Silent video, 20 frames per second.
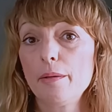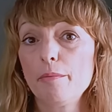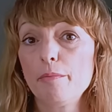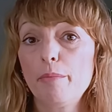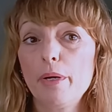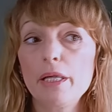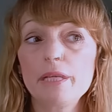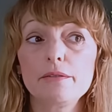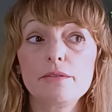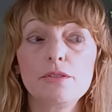
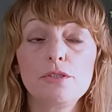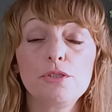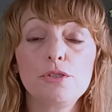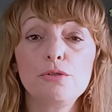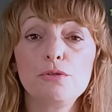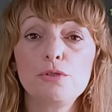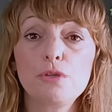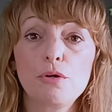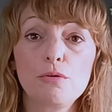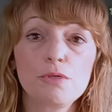But
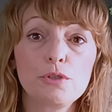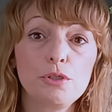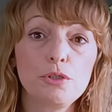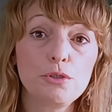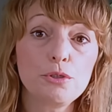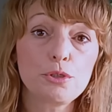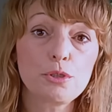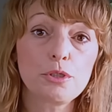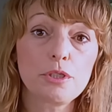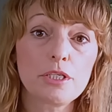you don't
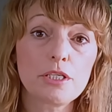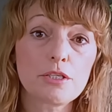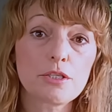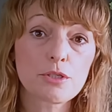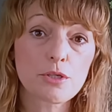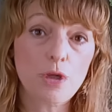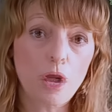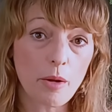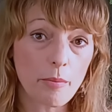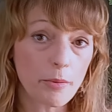usually
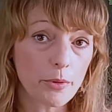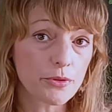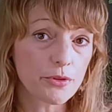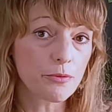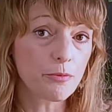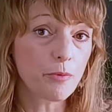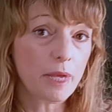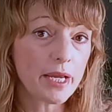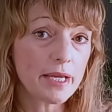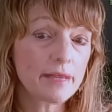stop on the
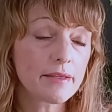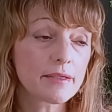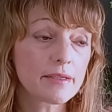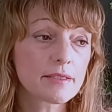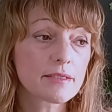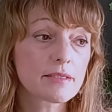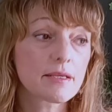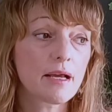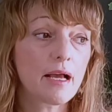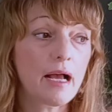way there
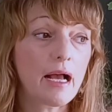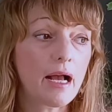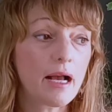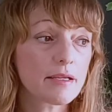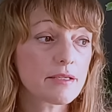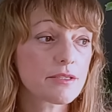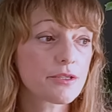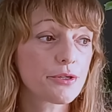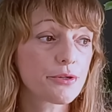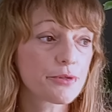to
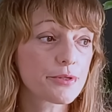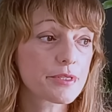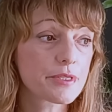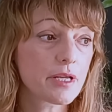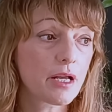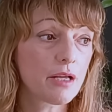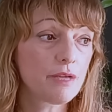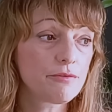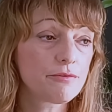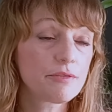ask
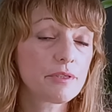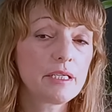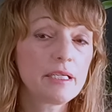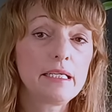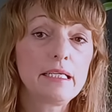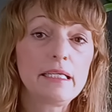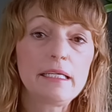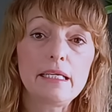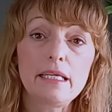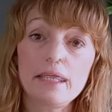yourself,
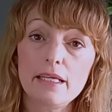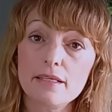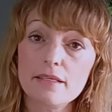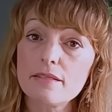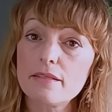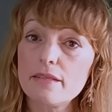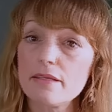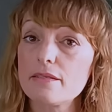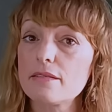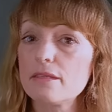
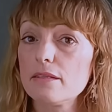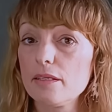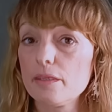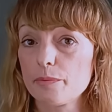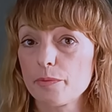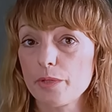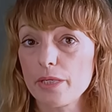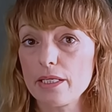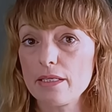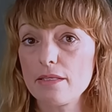is this
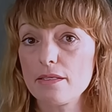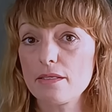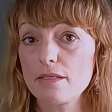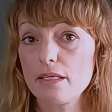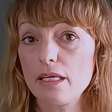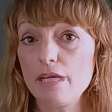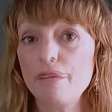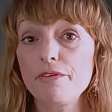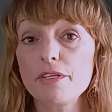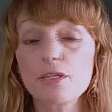limerence?
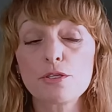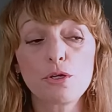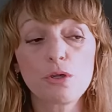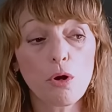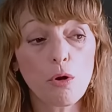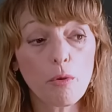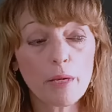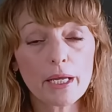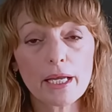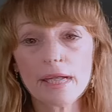If it's
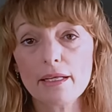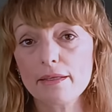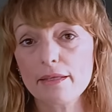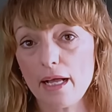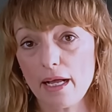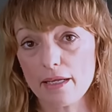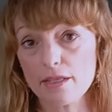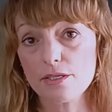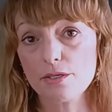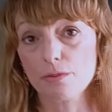going in
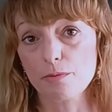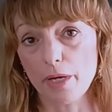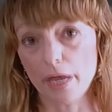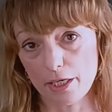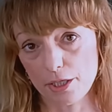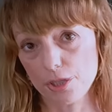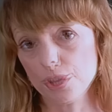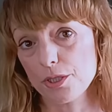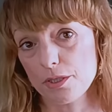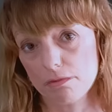that
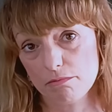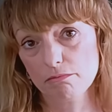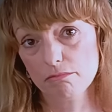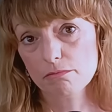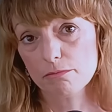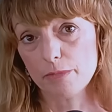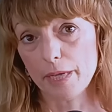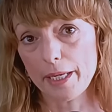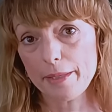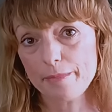direction,
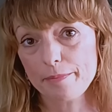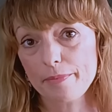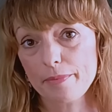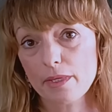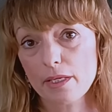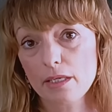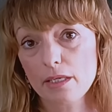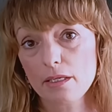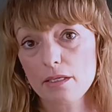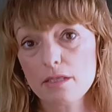right?
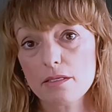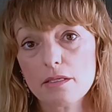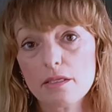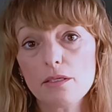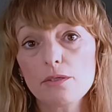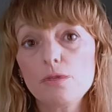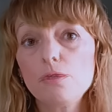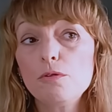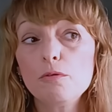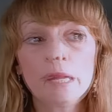
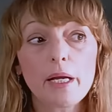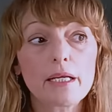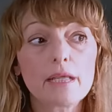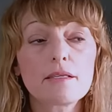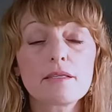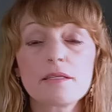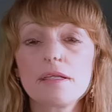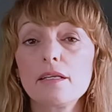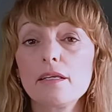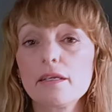Still, who am I to
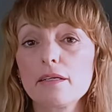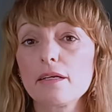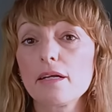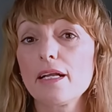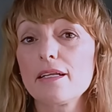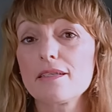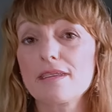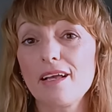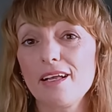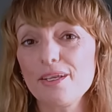sit here
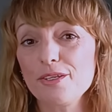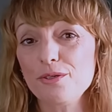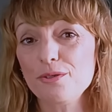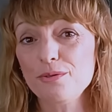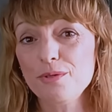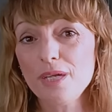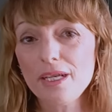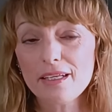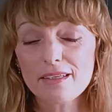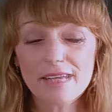and tell
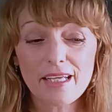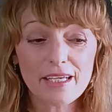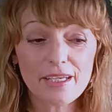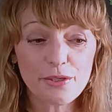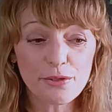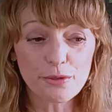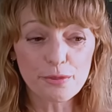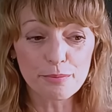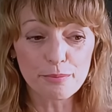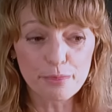you that
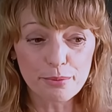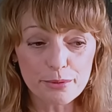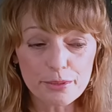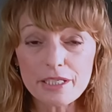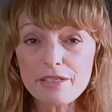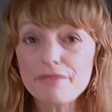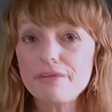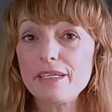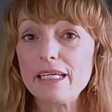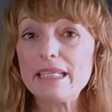your
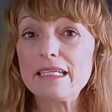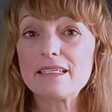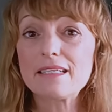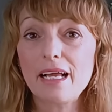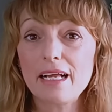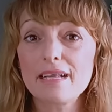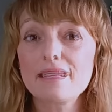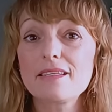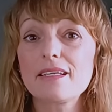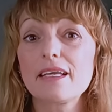brief,
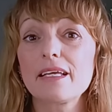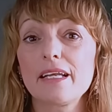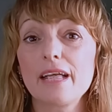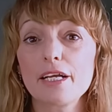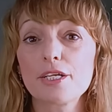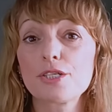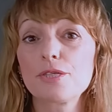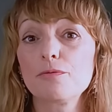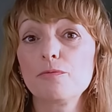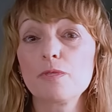intense
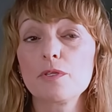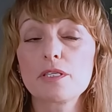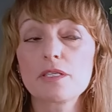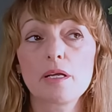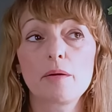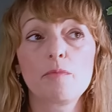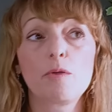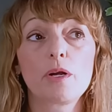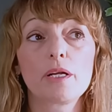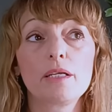connection with
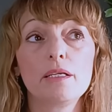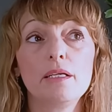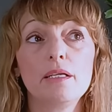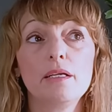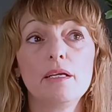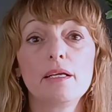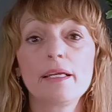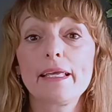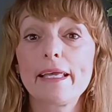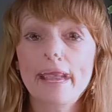someone
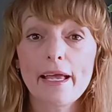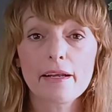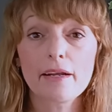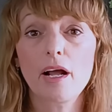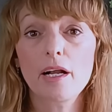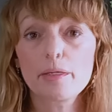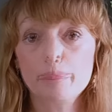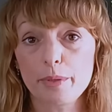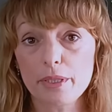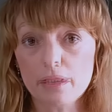
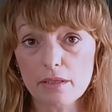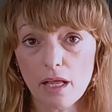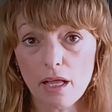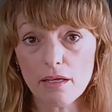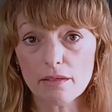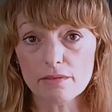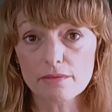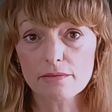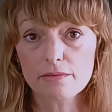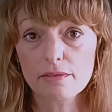cannot be
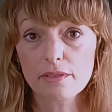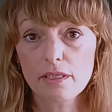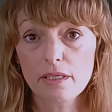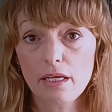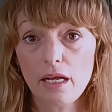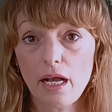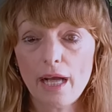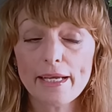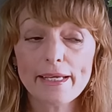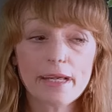love?
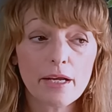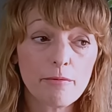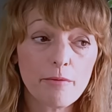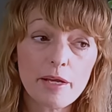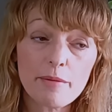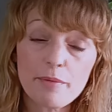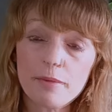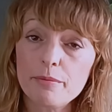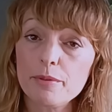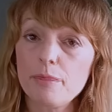I get
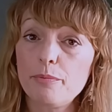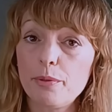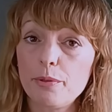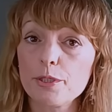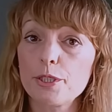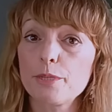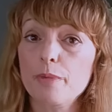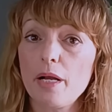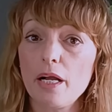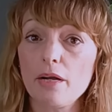why people
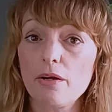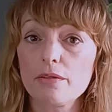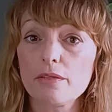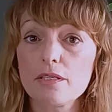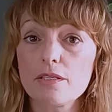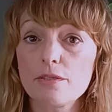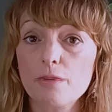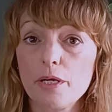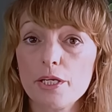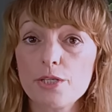push back on
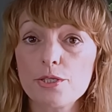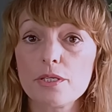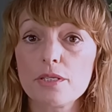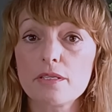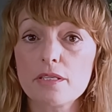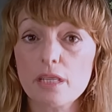this question.